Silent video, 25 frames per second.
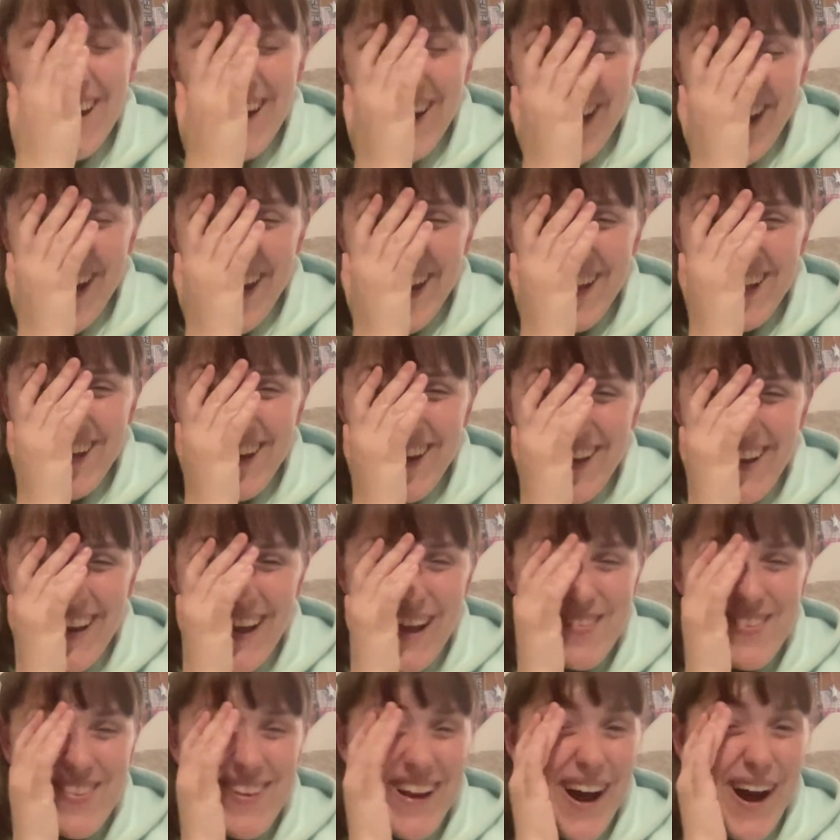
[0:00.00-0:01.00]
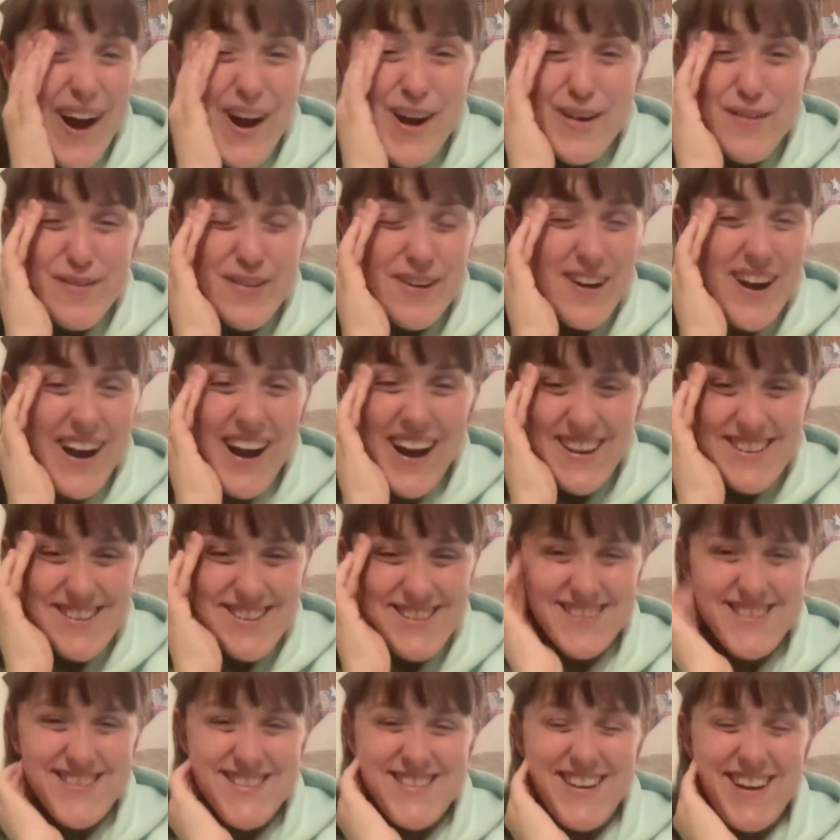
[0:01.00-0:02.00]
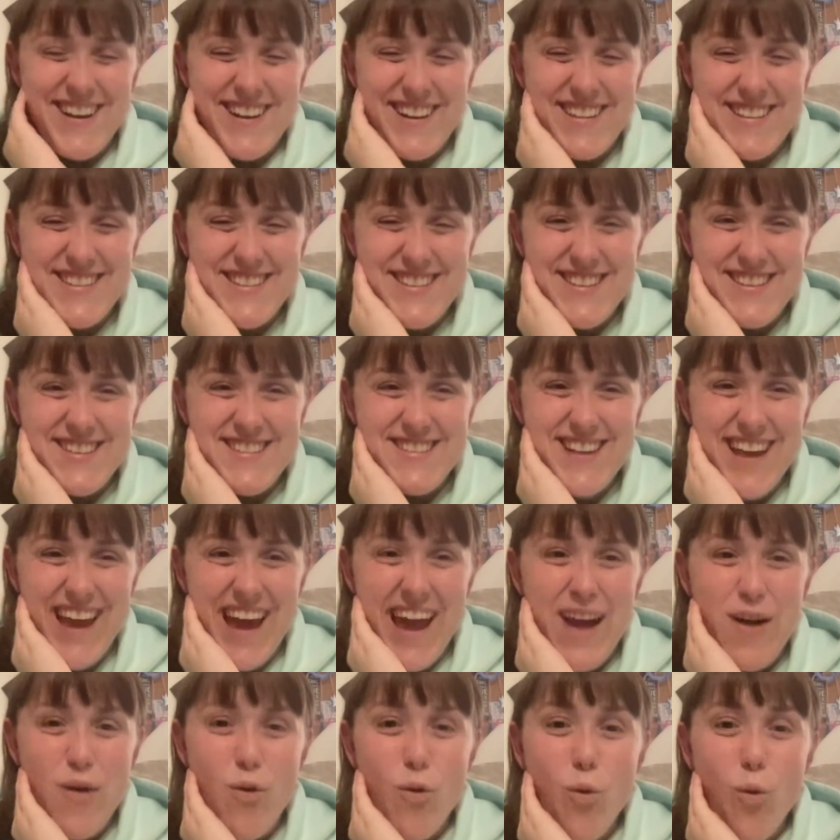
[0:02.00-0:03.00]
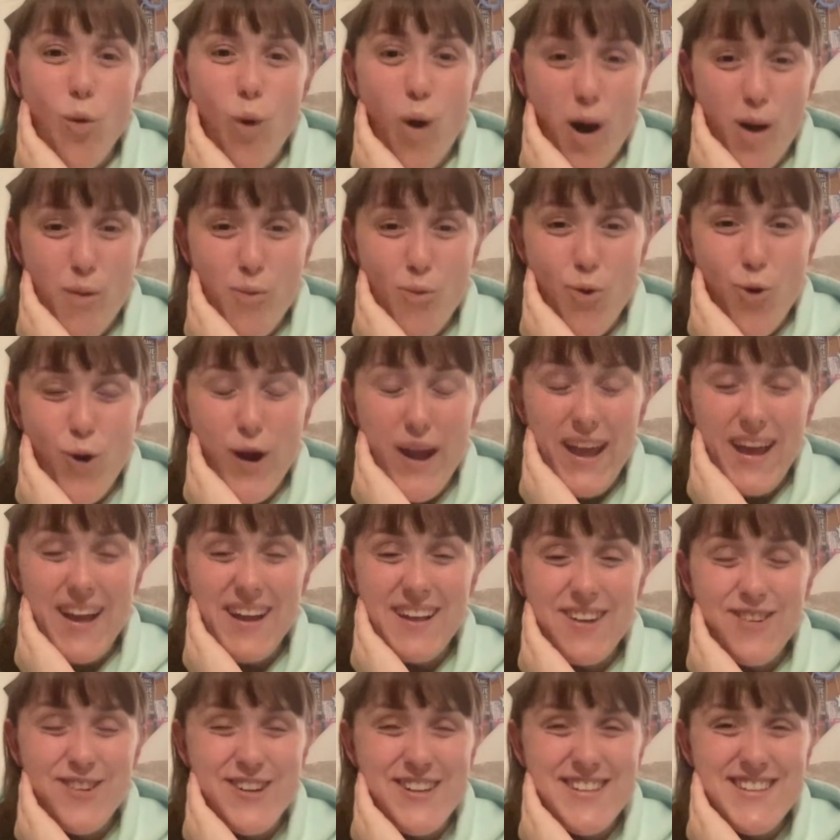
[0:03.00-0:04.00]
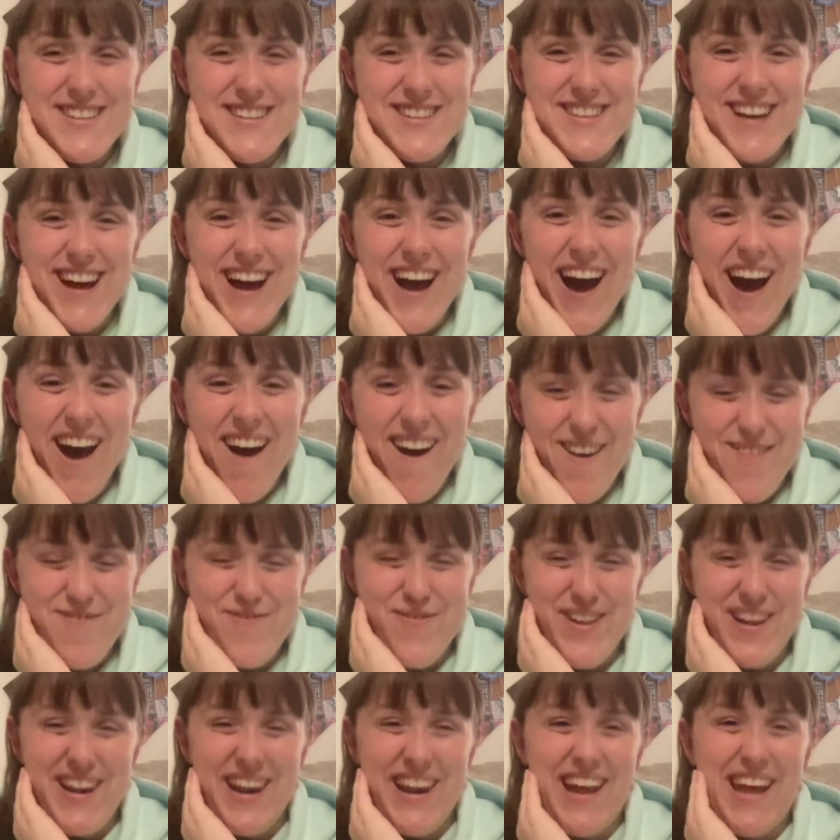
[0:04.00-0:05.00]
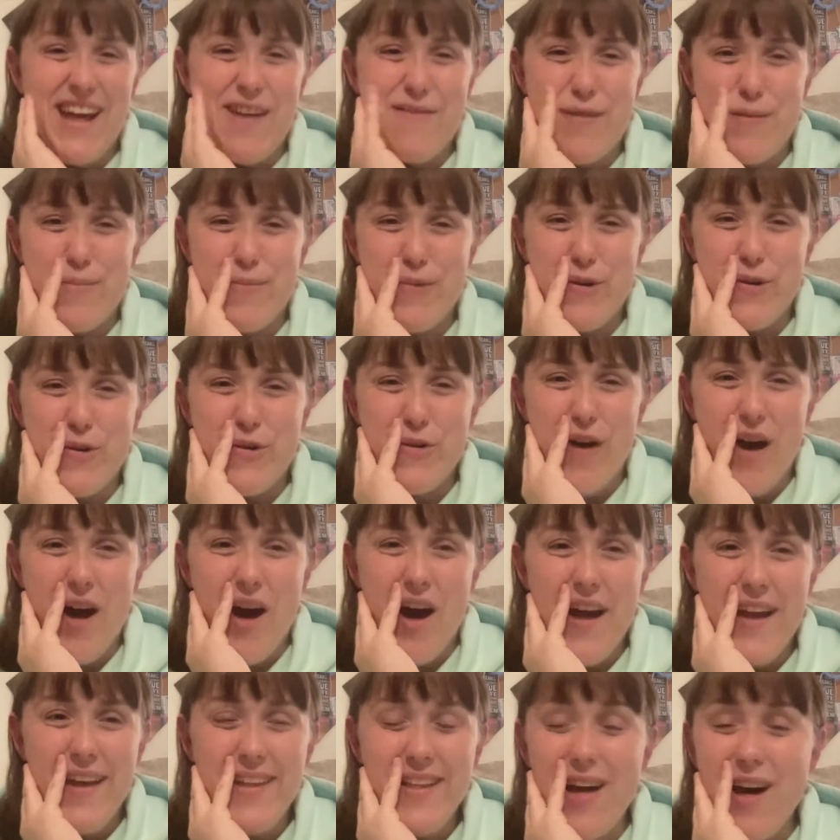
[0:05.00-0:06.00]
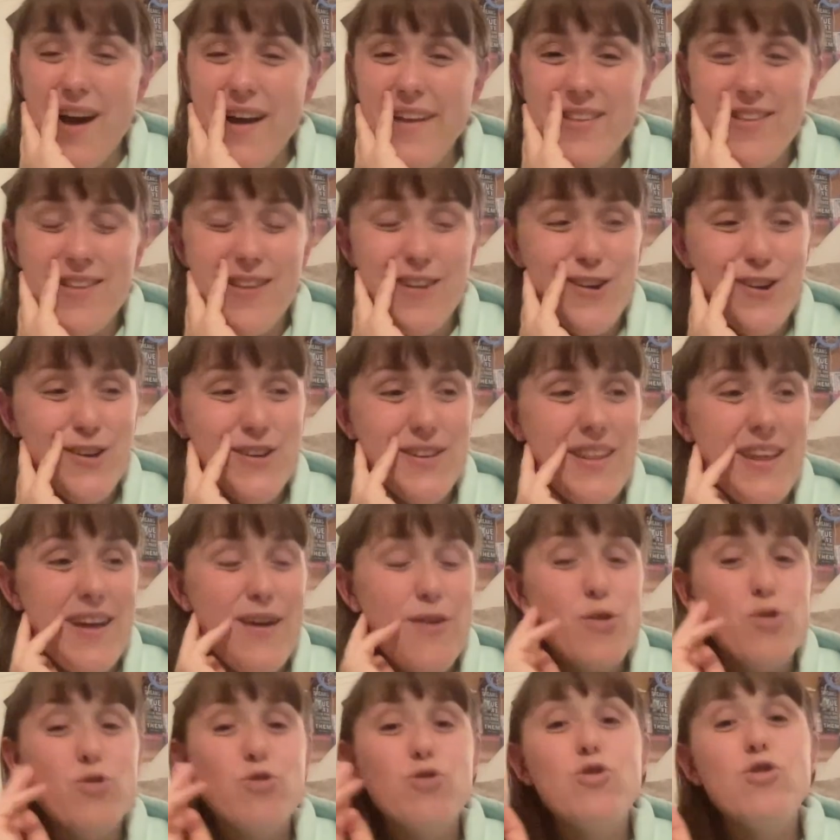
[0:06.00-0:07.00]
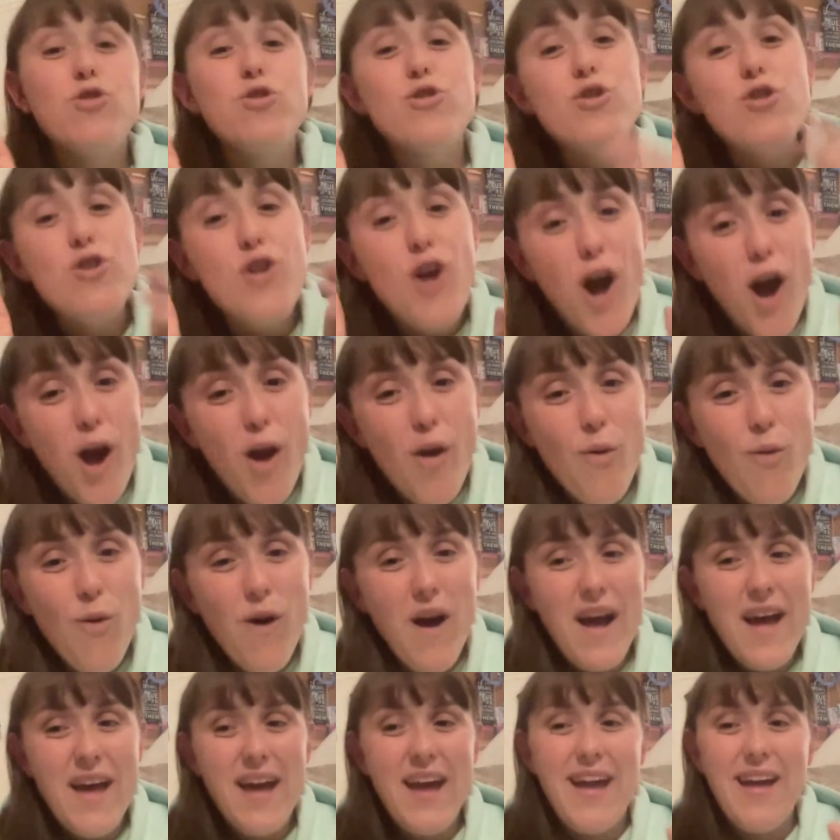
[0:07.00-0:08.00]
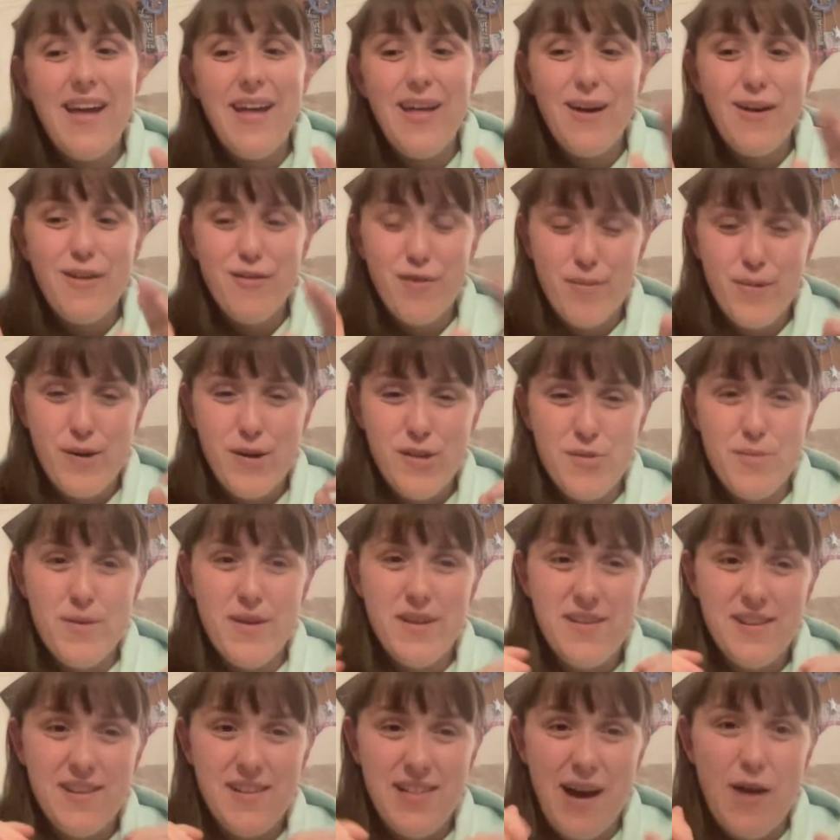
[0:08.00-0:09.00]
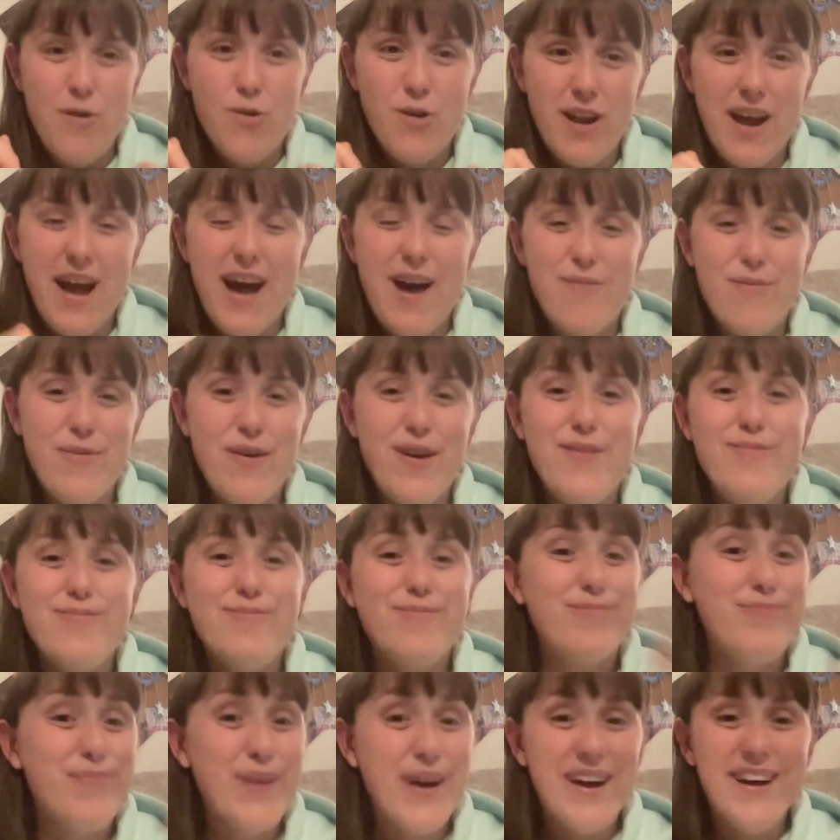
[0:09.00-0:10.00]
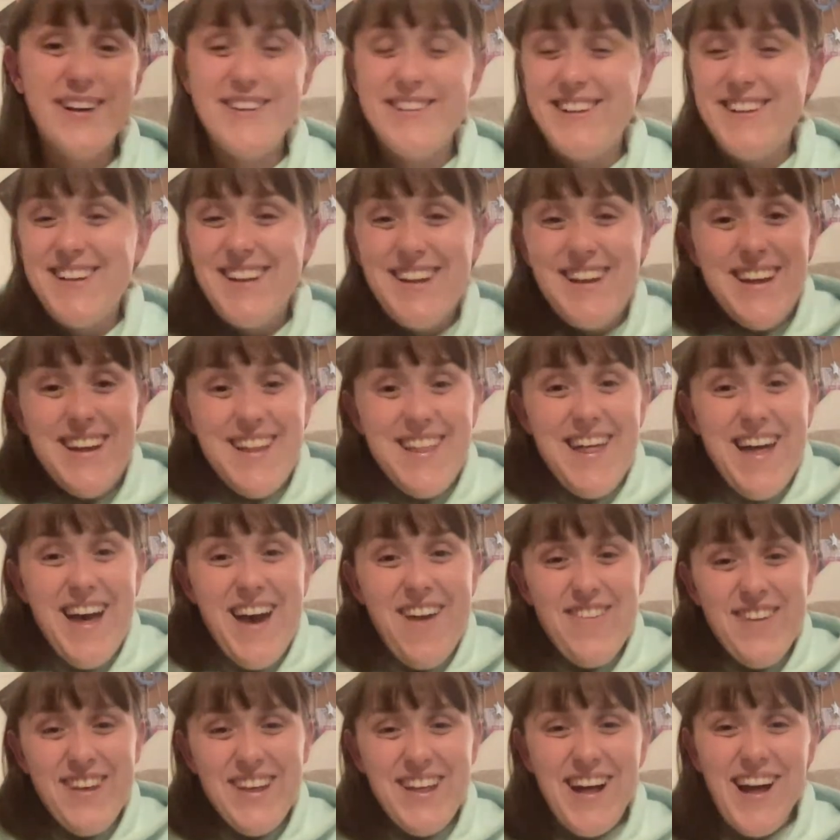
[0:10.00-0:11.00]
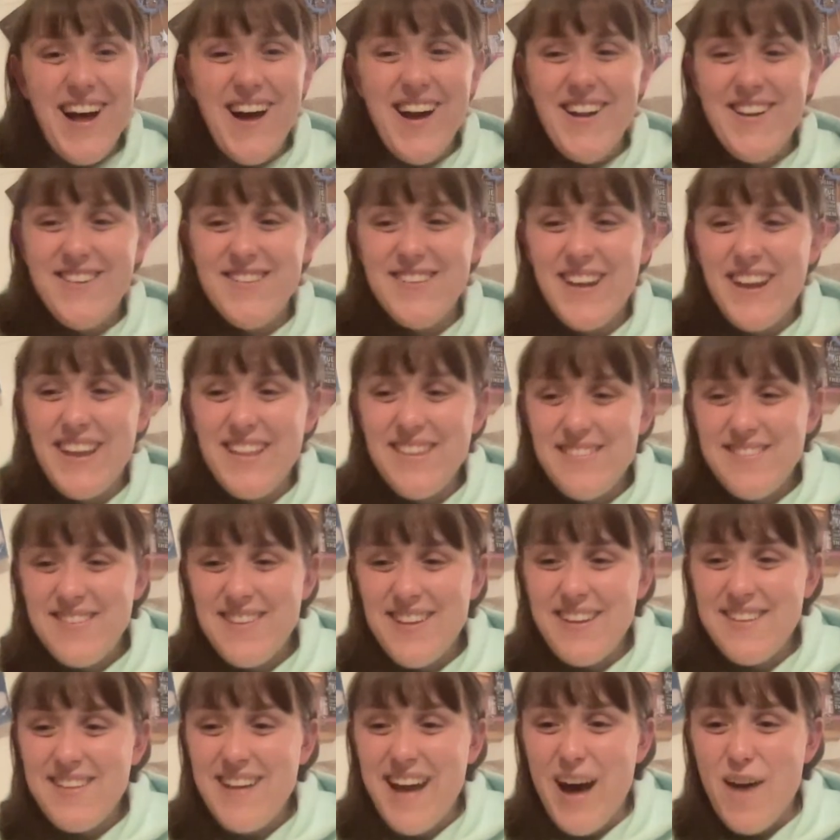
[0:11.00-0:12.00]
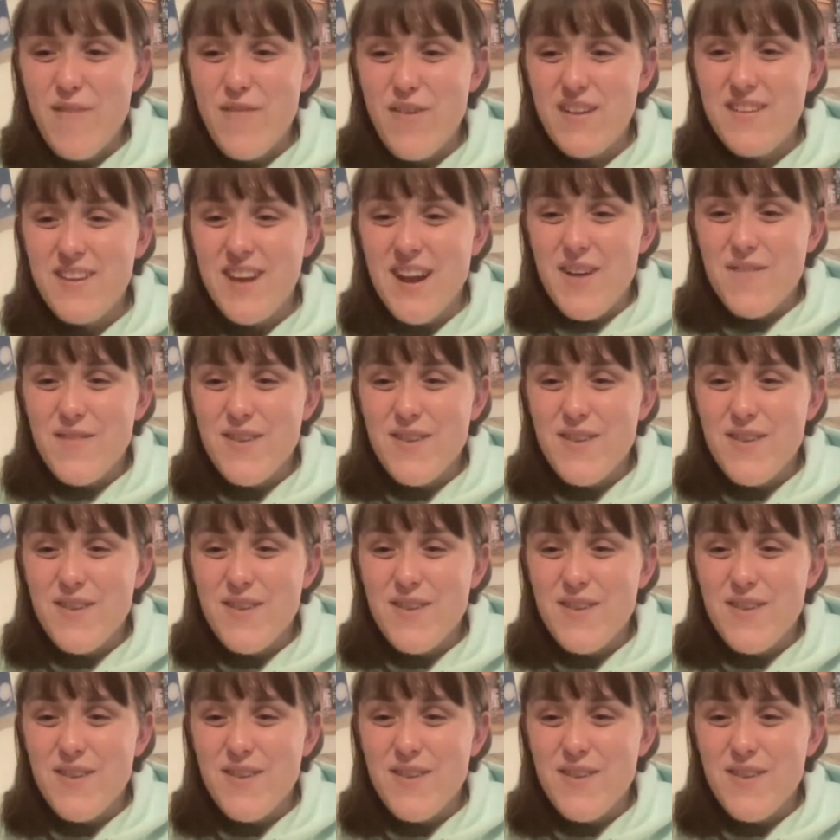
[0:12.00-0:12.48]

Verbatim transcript: I got up to over 100 signatures in one week, which is unbelievable. I, I thought there was no way of a possibility that would happen, but there we go. It's, it's happened.